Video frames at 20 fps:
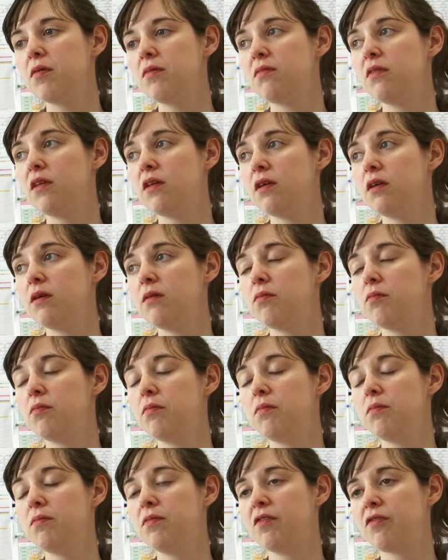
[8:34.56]
the
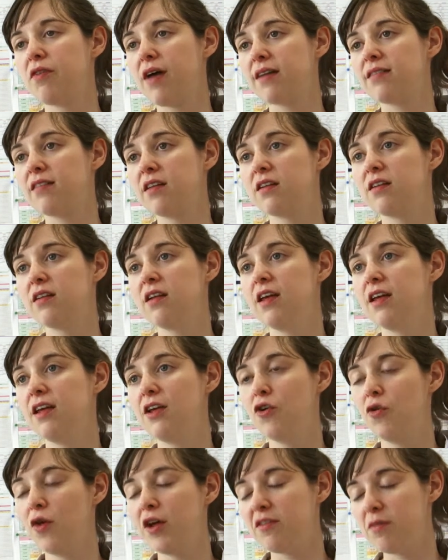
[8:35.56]
fact that
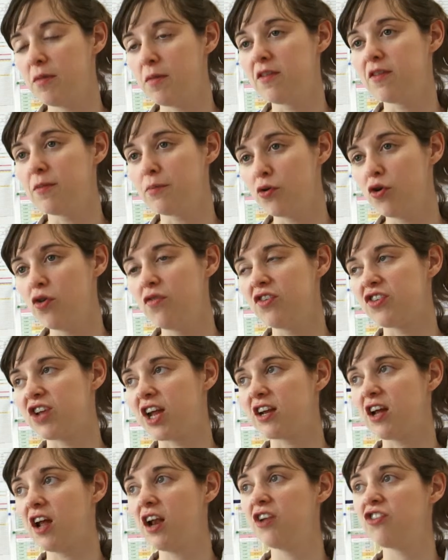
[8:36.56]
it's a proven
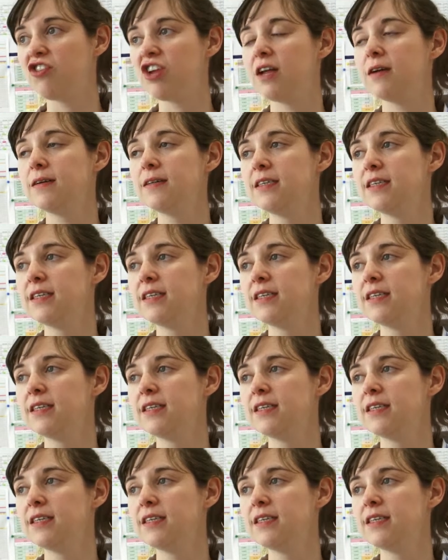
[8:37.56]
technology.